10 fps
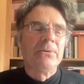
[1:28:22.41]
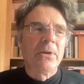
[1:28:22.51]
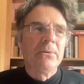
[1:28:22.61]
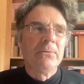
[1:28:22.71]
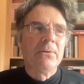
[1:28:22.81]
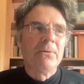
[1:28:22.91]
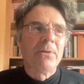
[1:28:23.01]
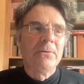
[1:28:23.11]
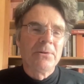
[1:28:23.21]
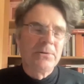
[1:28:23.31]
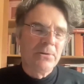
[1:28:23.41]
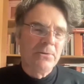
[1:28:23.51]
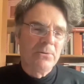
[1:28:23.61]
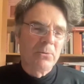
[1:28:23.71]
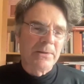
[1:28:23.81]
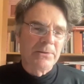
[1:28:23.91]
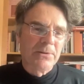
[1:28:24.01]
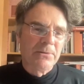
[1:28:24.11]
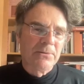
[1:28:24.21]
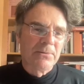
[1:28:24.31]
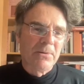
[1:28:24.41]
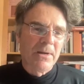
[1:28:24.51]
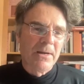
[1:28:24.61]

So those are two questions.